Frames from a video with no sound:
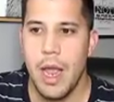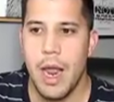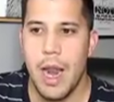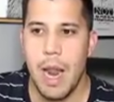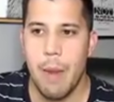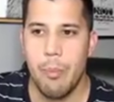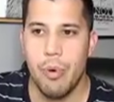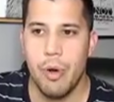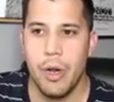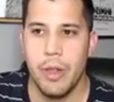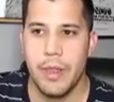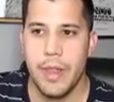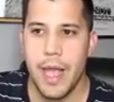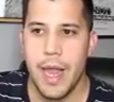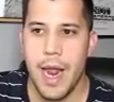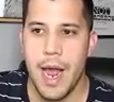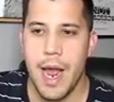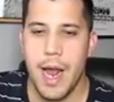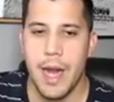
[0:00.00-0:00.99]
And I put
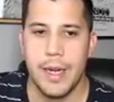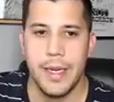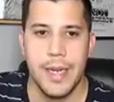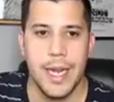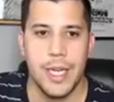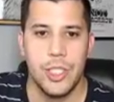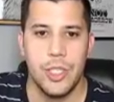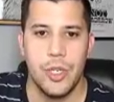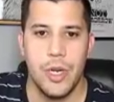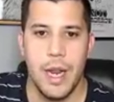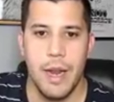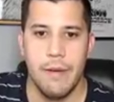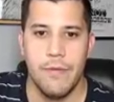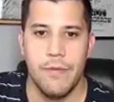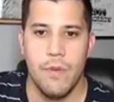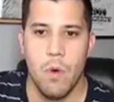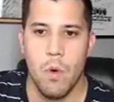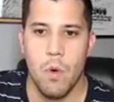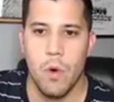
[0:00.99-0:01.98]
that on yesterday
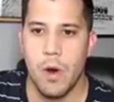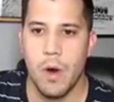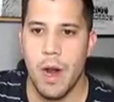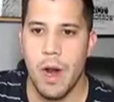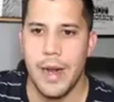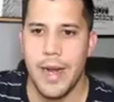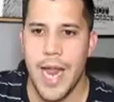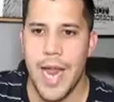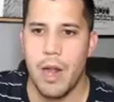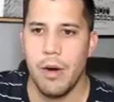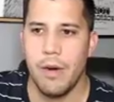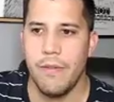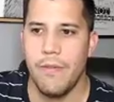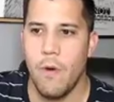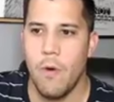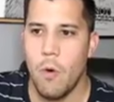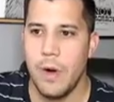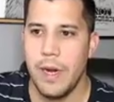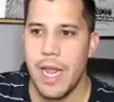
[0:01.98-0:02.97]
for
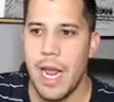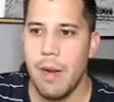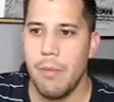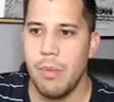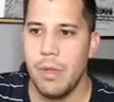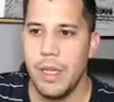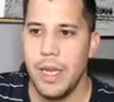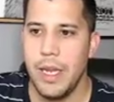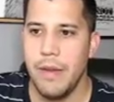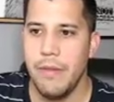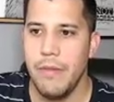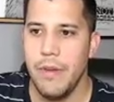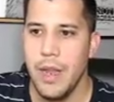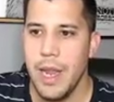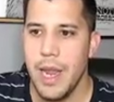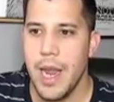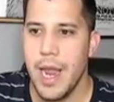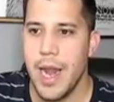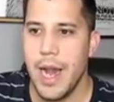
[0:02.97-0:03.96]
$1.40, I believe,
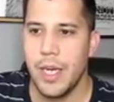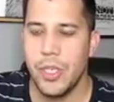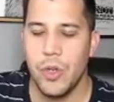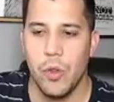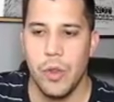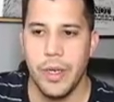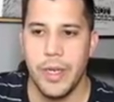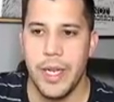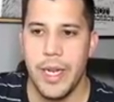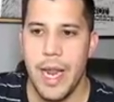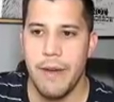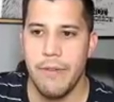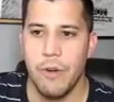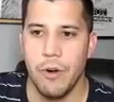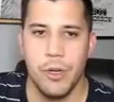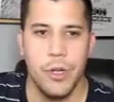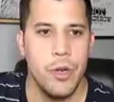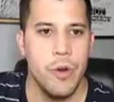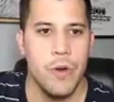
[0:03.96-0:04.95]
and I sold it today
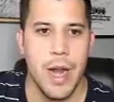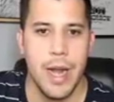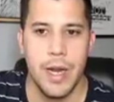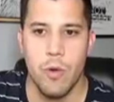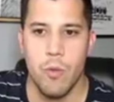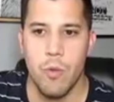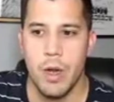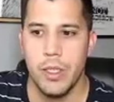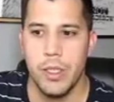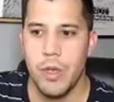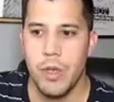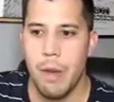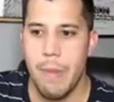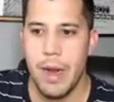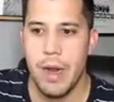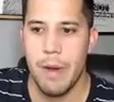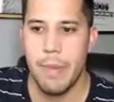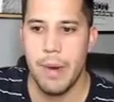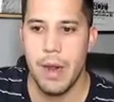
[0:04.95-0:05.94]
for $2.91. So I
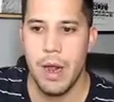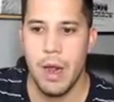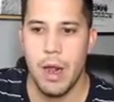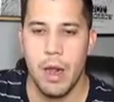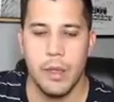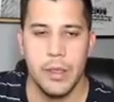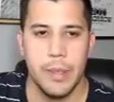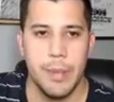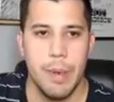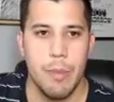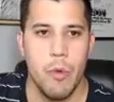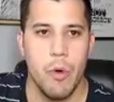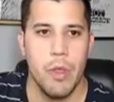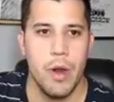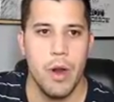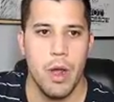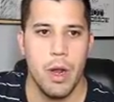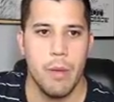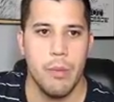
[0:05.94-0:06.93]
made a little bit
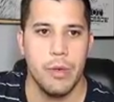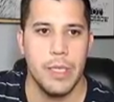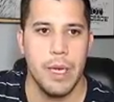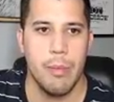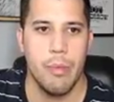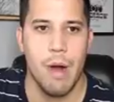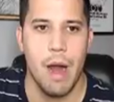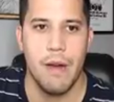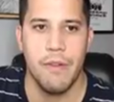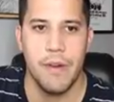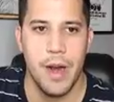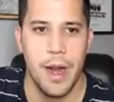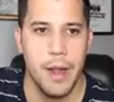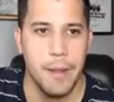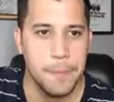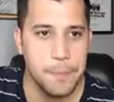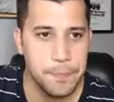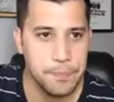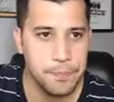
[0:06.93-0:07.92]
more than 100% profit on it.